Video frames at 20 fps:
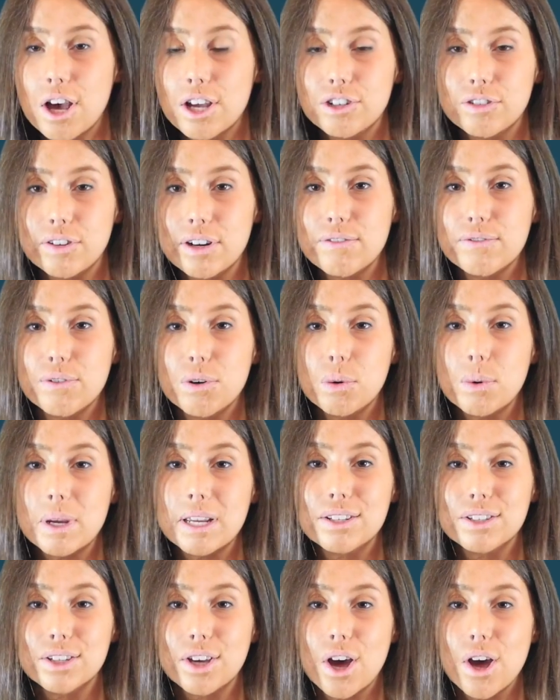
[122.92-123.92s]
surgery 4
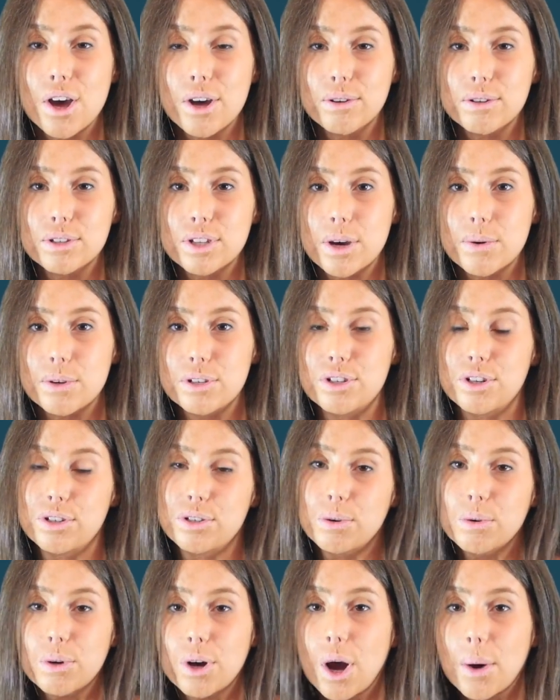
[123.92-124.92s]
weeks ago, so it's
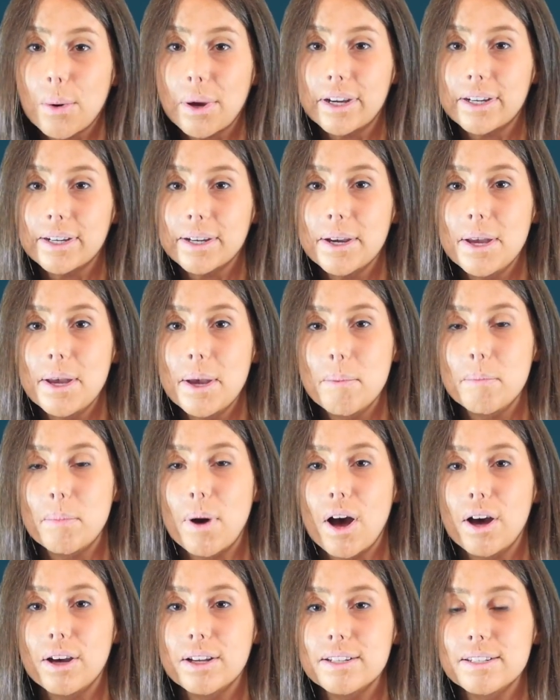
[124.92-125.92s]
just ongoing,
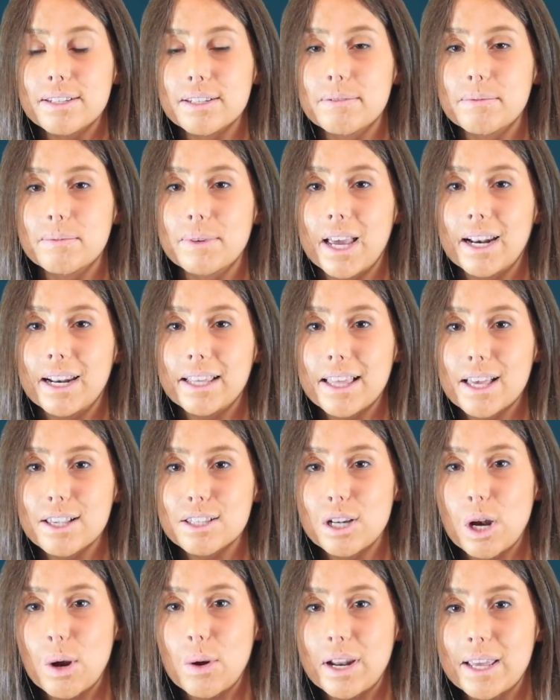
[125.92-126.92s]
but getting there
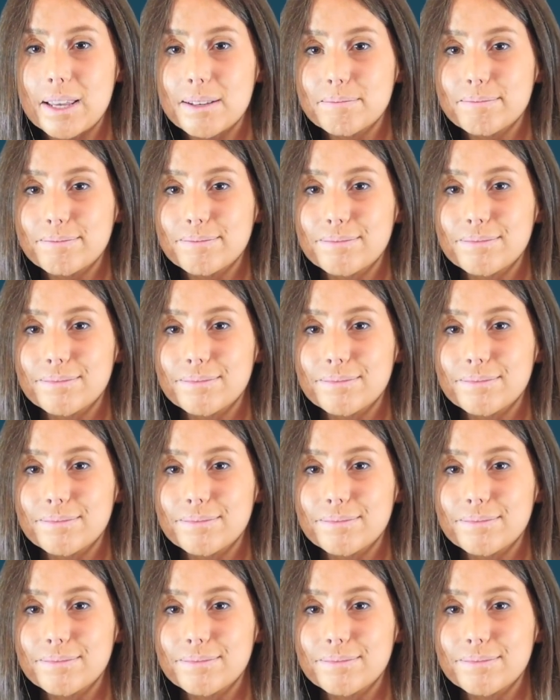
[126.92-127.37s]
slowly.